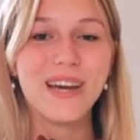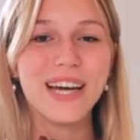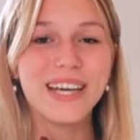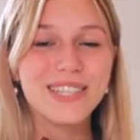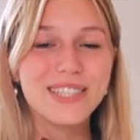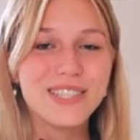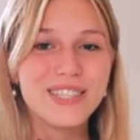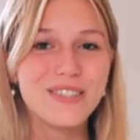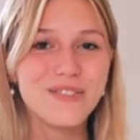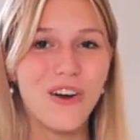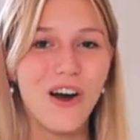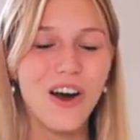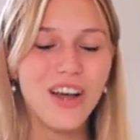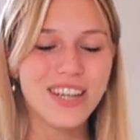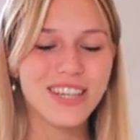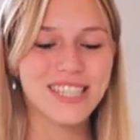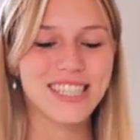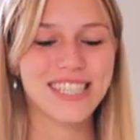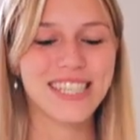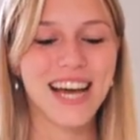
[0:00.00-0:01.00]
pick a
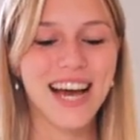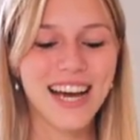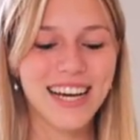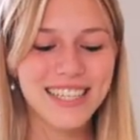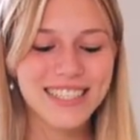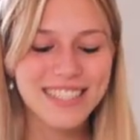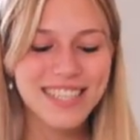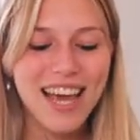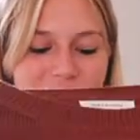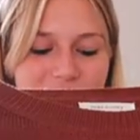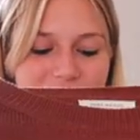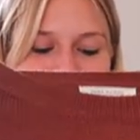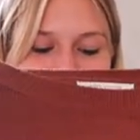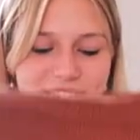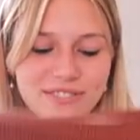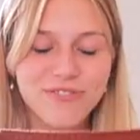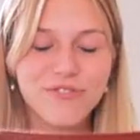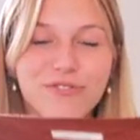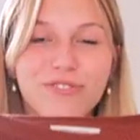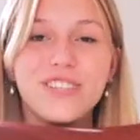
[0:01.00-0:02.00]
smaller size, but
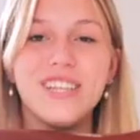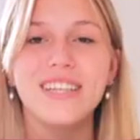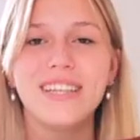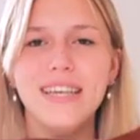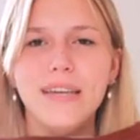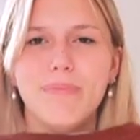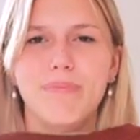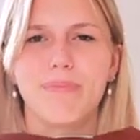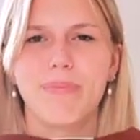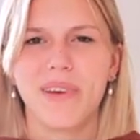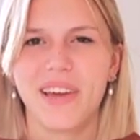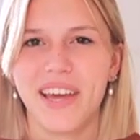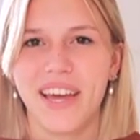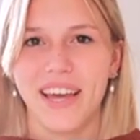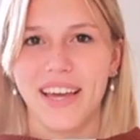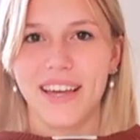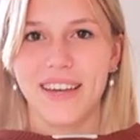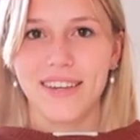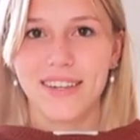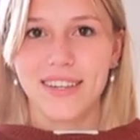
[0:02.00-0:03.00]
it's really big.